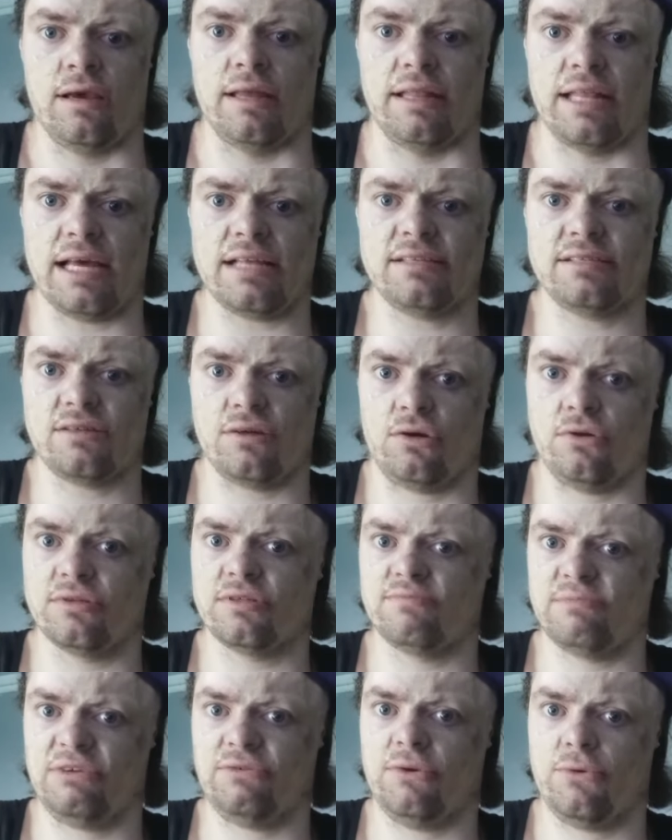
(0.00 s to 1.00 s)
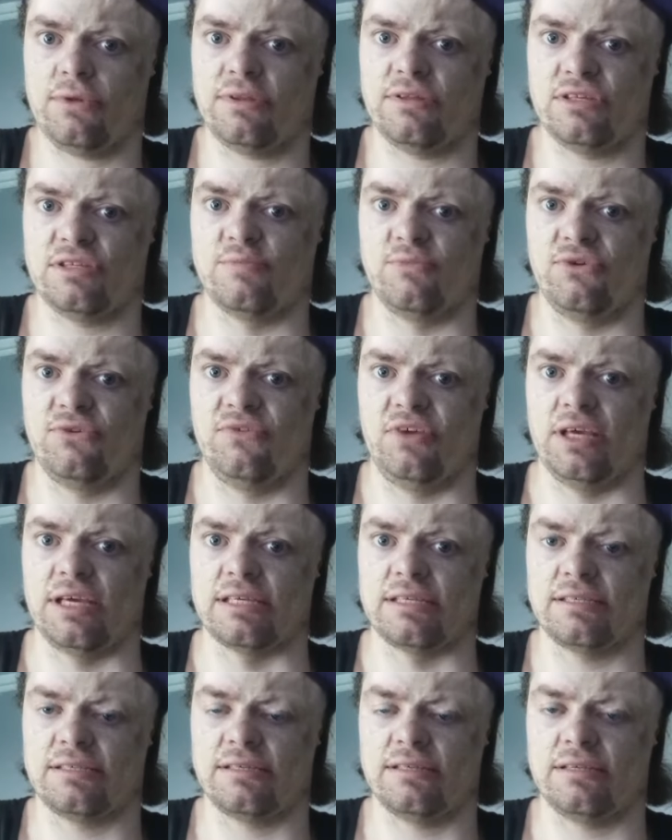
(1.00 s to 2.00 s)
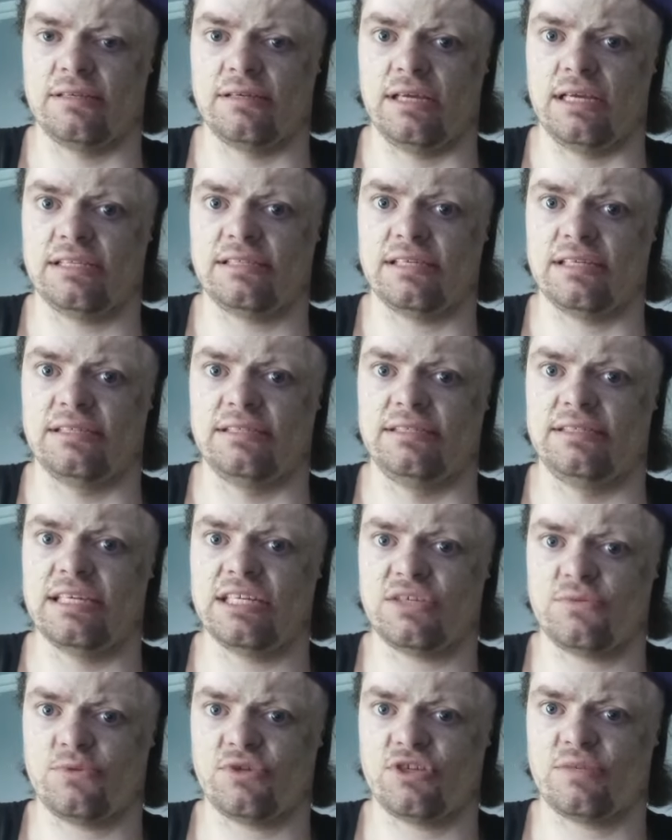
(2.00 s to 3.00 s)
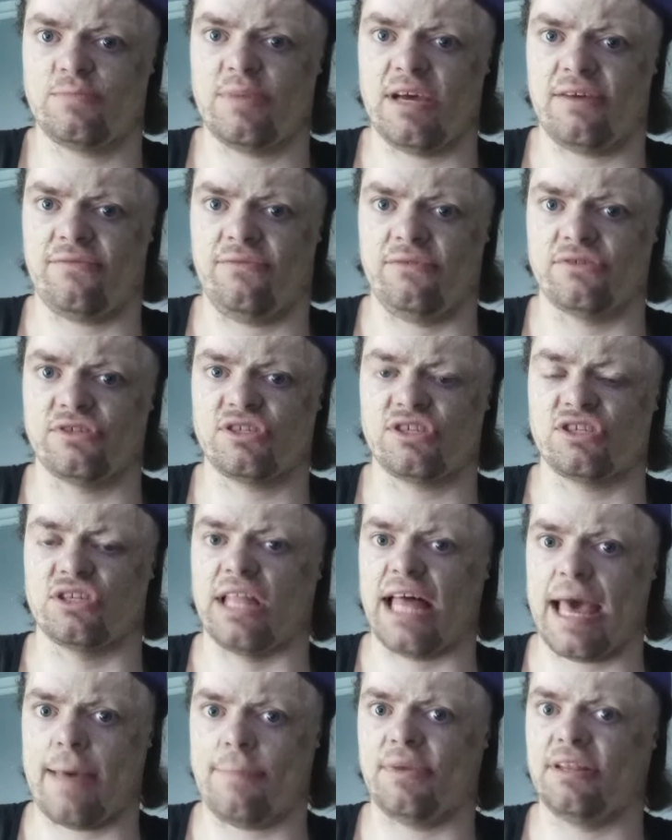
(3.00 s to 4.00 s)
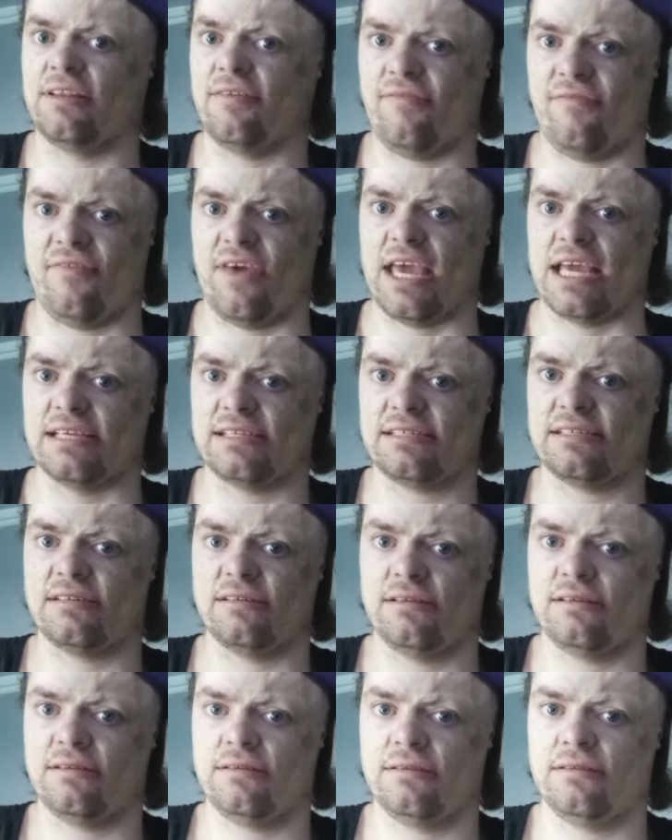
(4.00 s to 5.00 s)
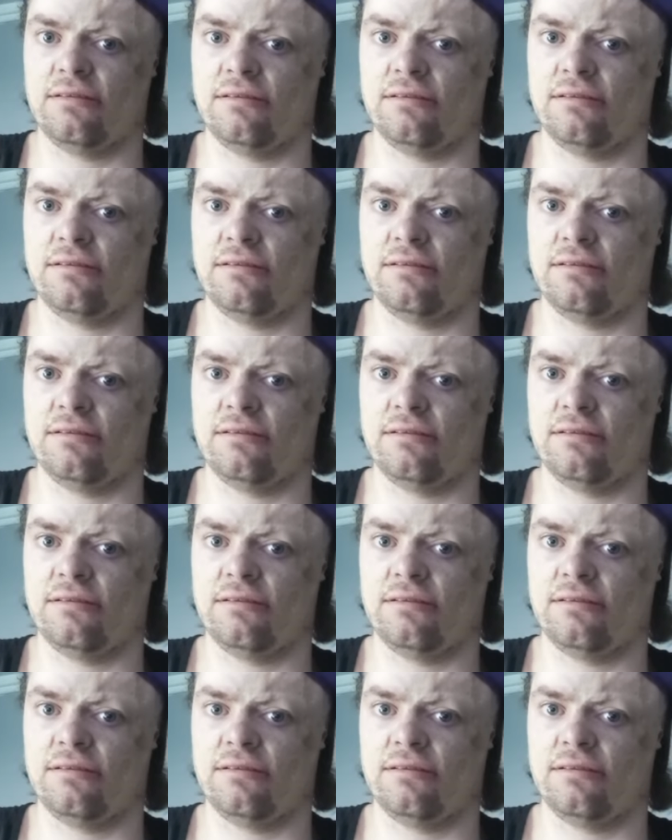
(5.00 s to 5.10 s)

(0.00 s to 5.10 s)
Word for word: And that's ultimately what this movie is it's a disrespectful slap in the face